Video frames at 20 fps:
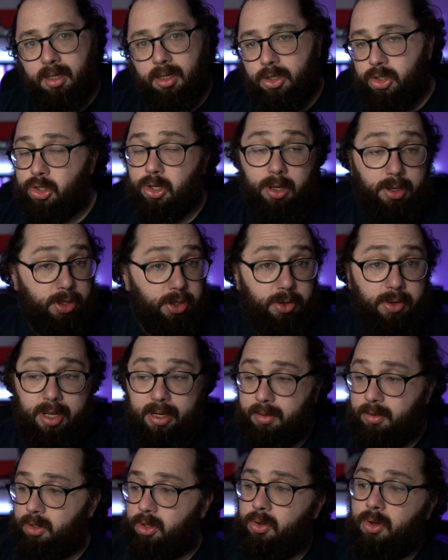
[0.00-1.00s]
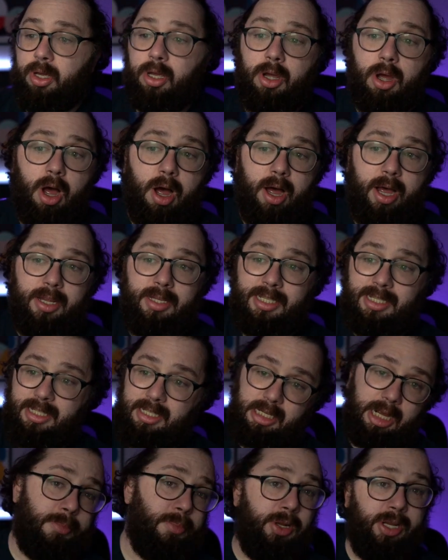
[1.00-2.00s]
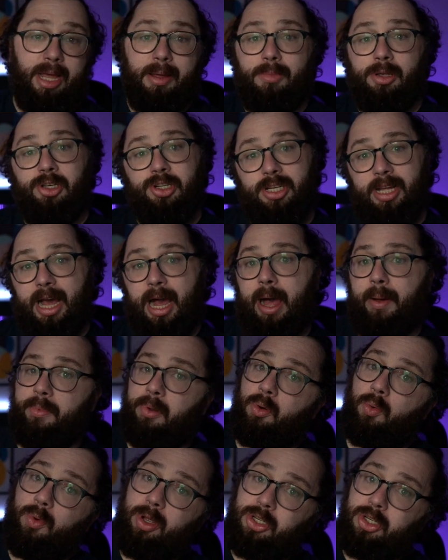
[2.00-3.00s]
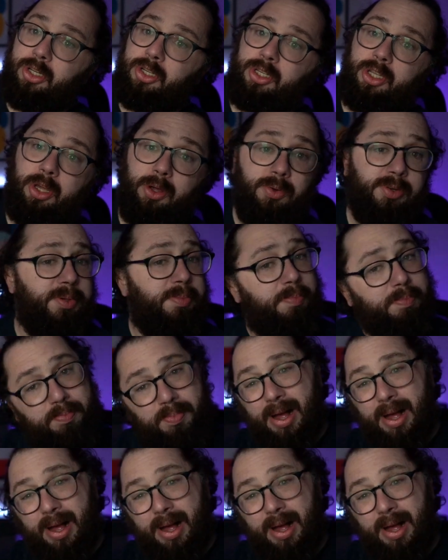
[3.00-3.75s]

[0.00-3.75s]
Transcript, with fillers: sure, you can cause double damage to happen, which is huge,